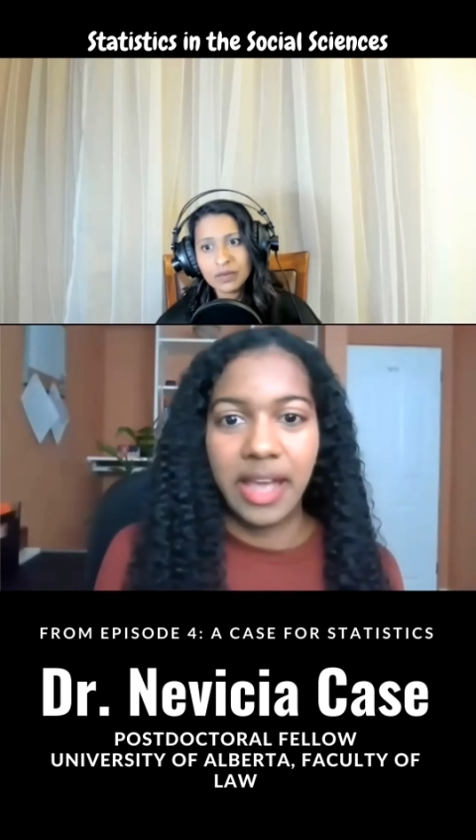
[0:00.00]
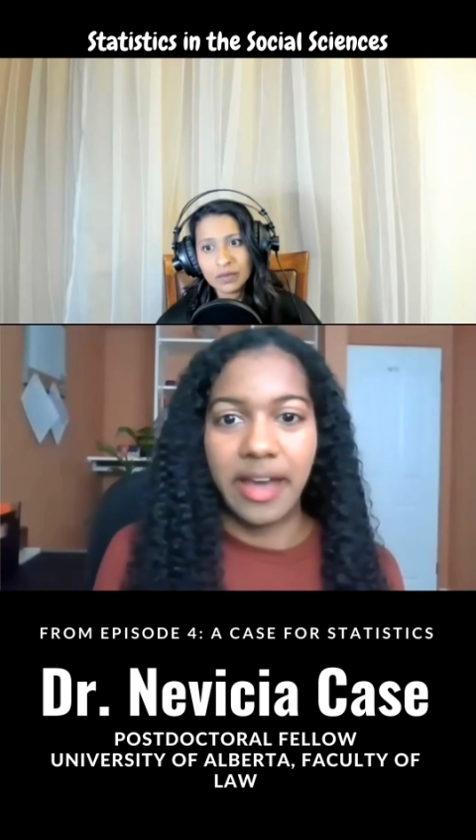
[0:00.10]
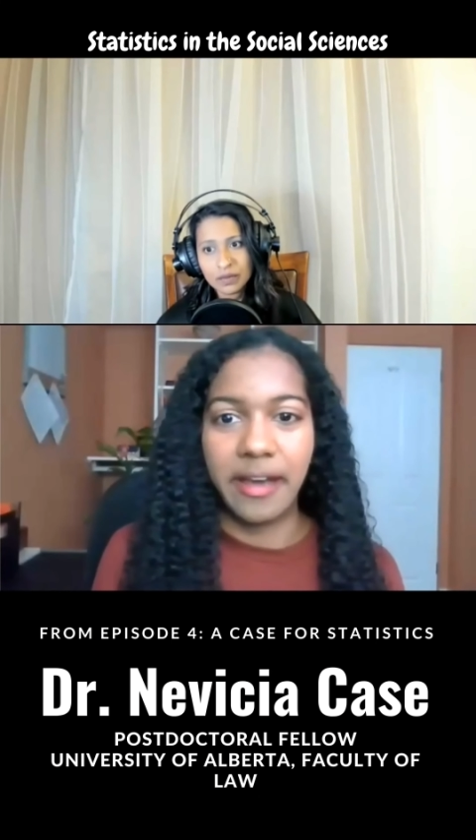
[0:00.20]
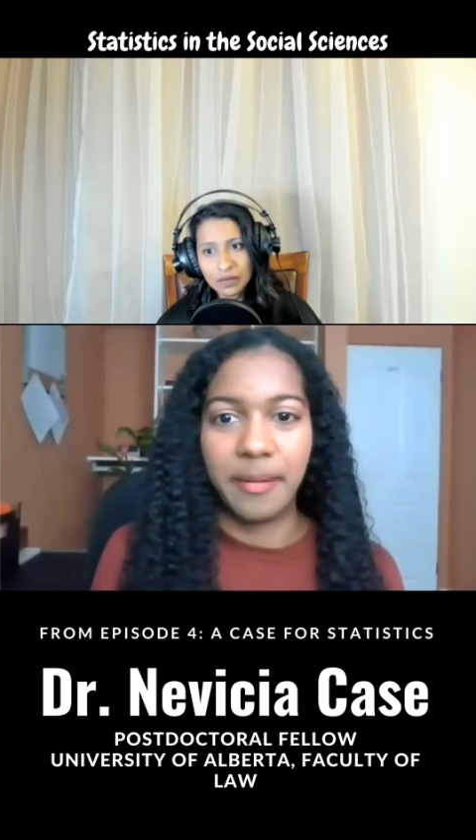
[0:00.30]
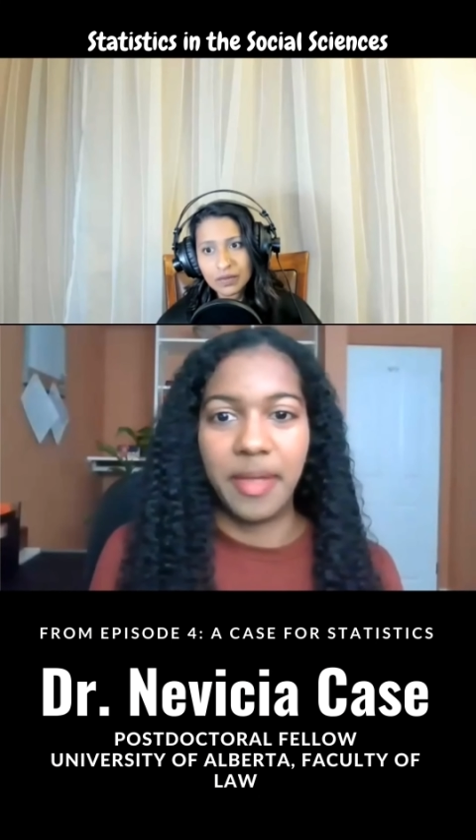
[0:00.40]

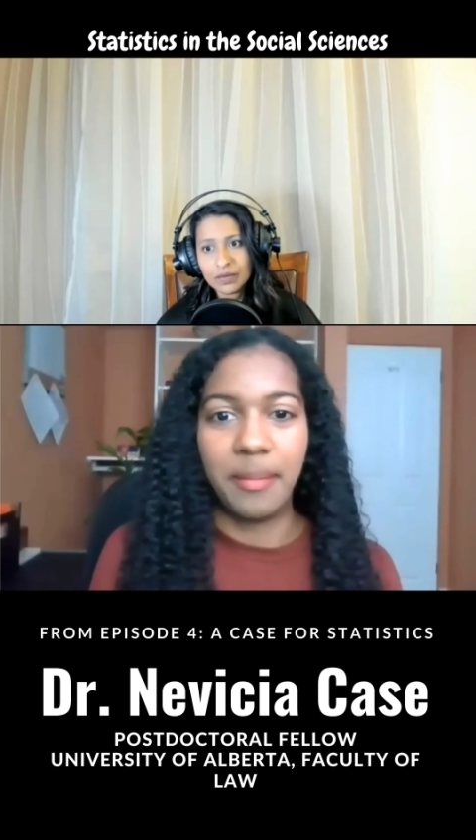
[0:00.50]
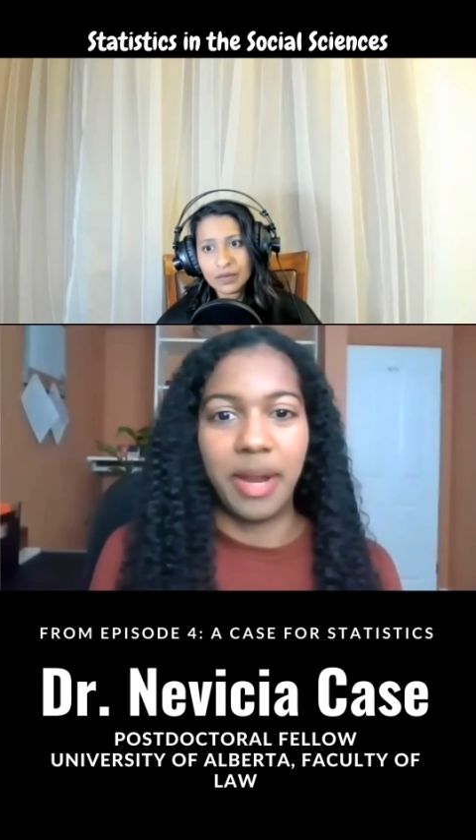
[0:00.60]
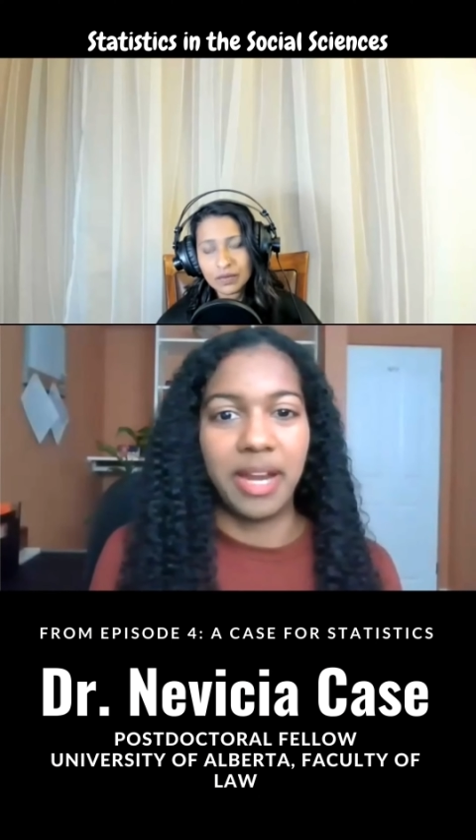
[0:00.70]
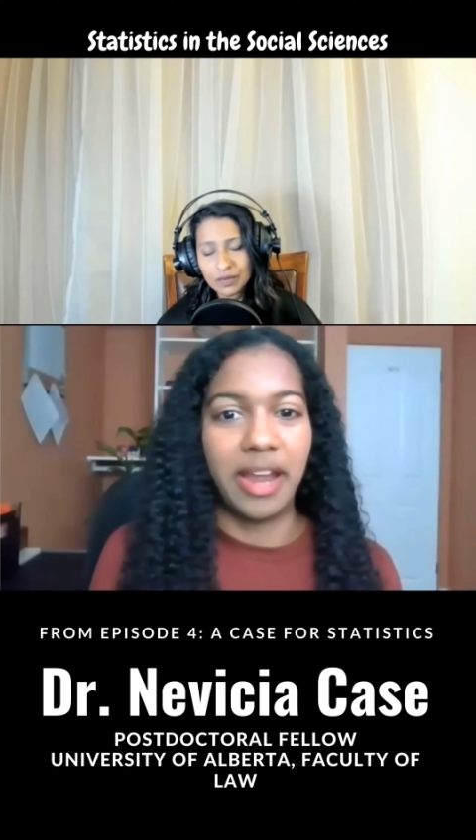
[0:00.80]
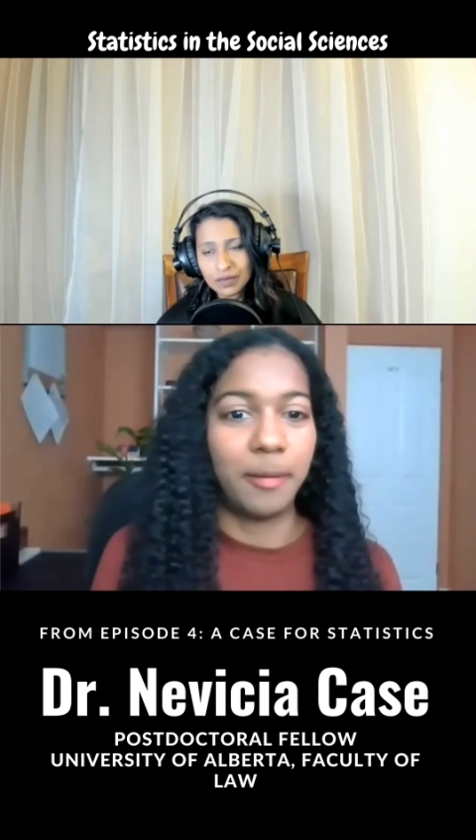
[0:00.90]
that
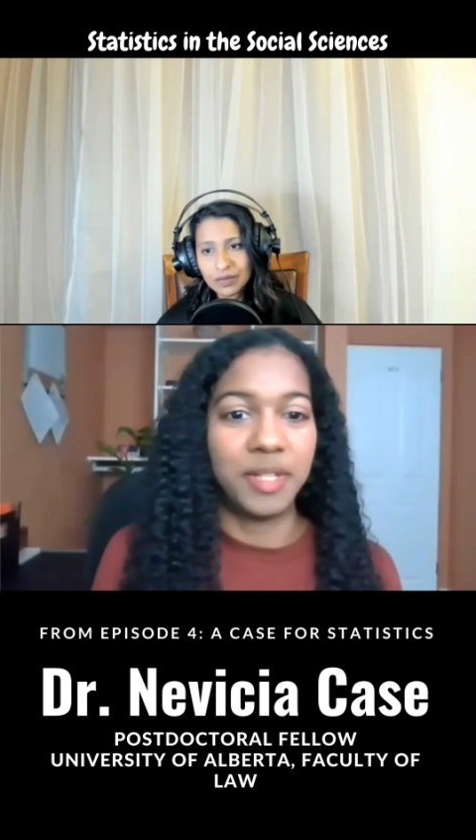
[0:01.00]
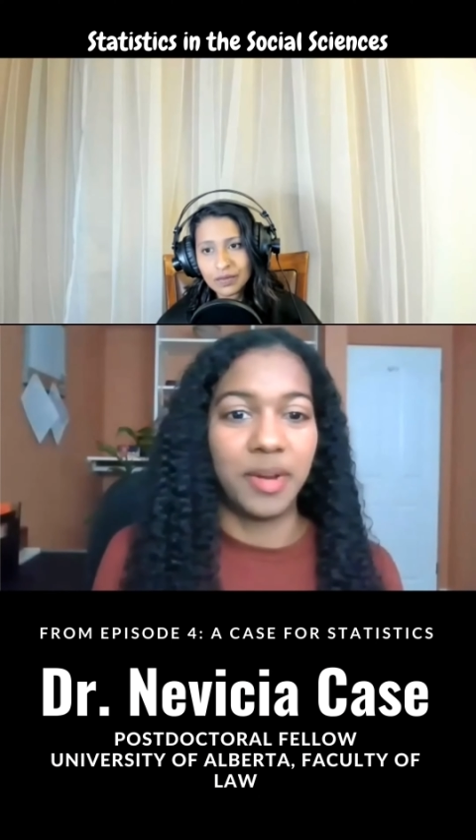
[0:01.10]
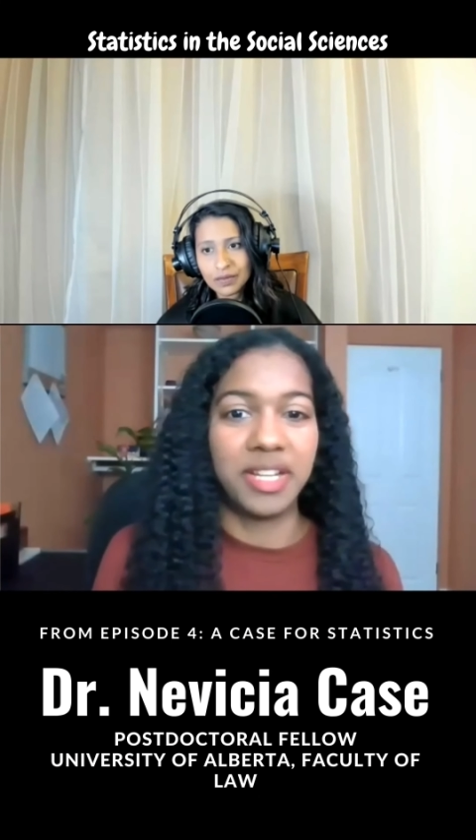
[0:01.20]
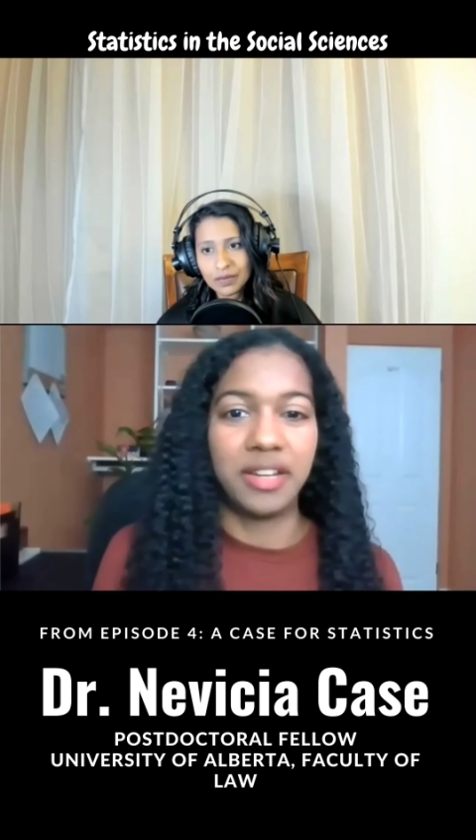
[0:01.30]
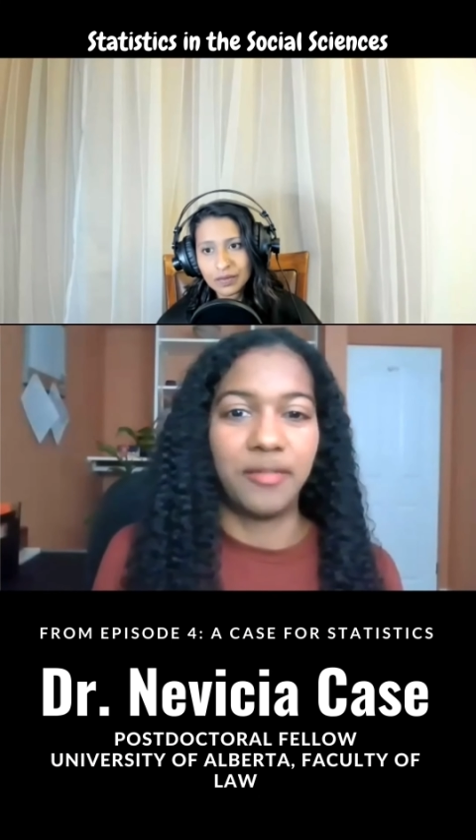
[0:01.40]
might help
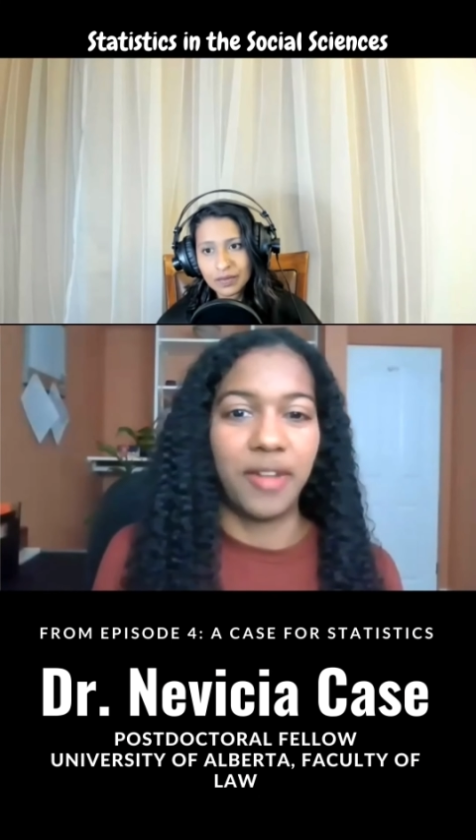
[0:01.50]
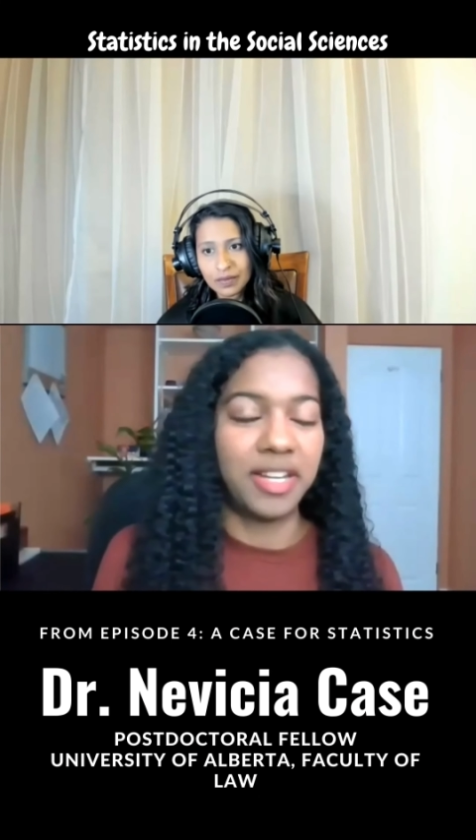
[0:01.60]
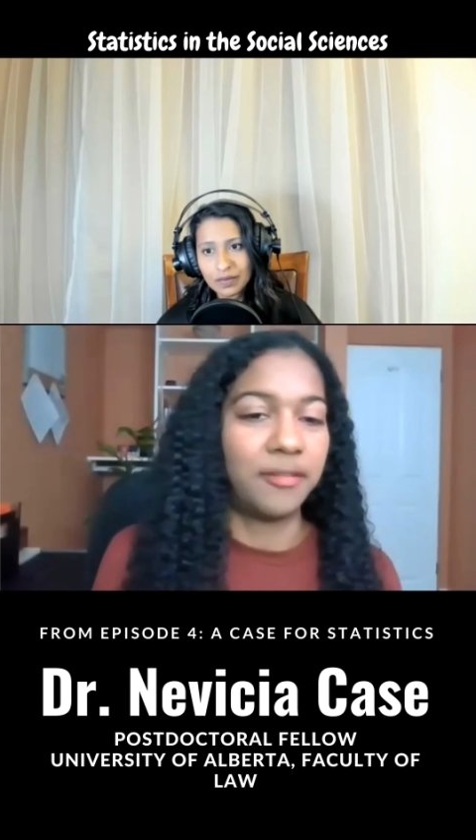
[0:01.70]
to identify